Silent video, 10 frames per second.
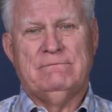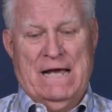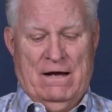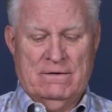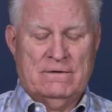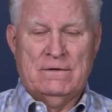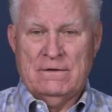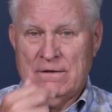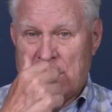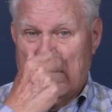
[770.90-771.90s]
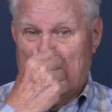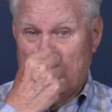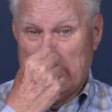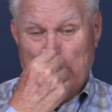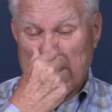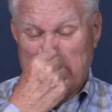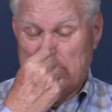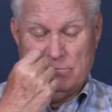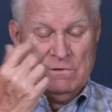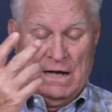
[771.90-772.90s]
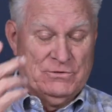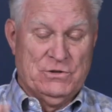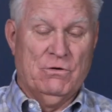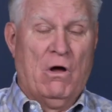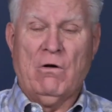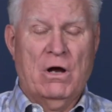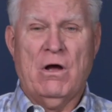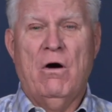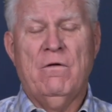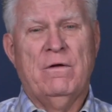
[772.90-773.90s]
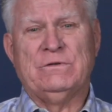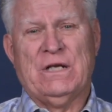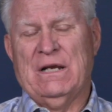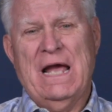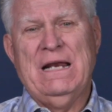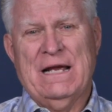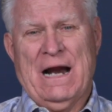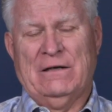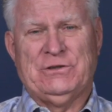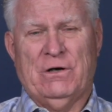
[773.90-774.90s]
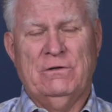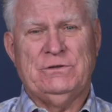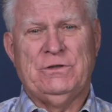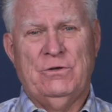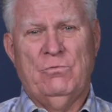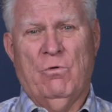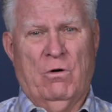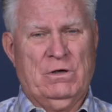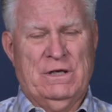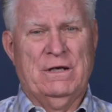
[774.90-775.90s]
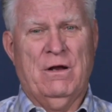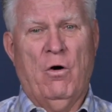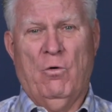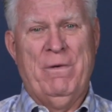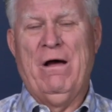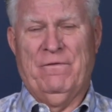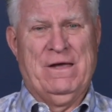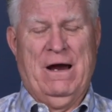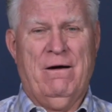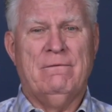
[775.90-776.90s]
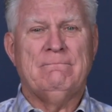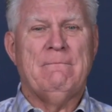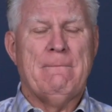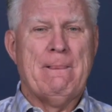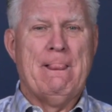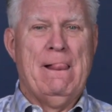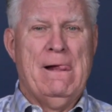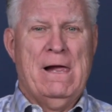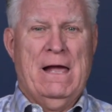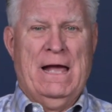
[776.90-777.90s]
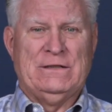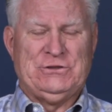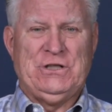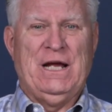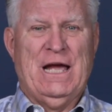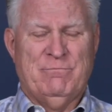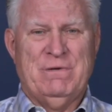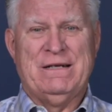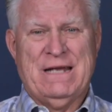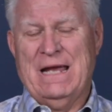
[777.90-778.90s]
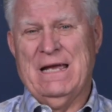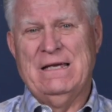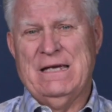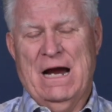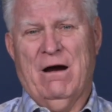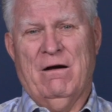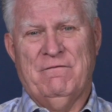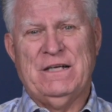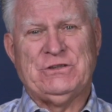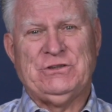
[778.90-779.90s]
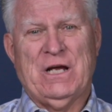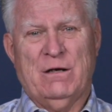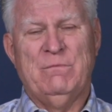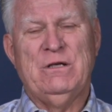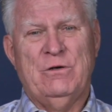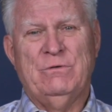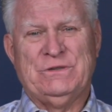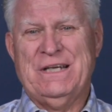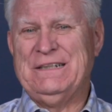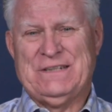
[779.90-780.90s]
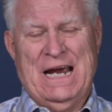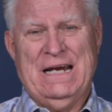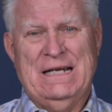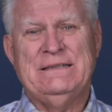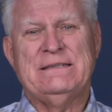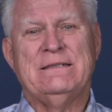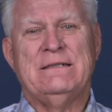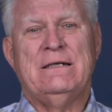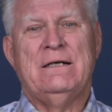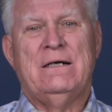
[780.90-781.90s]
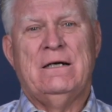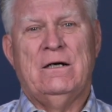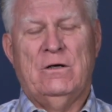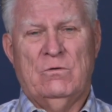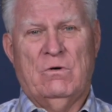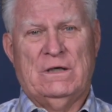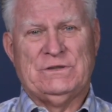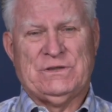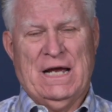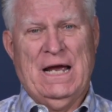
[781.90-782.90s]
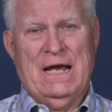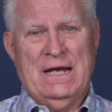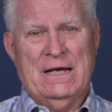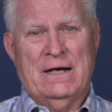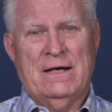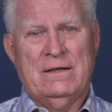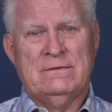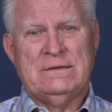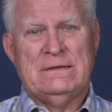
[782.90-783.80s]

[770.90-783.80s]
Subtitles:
Now, we not too long ago, there was a lady in our church who worked in home health care, and she had been taking care of this gentleman who was in his 80s, who was a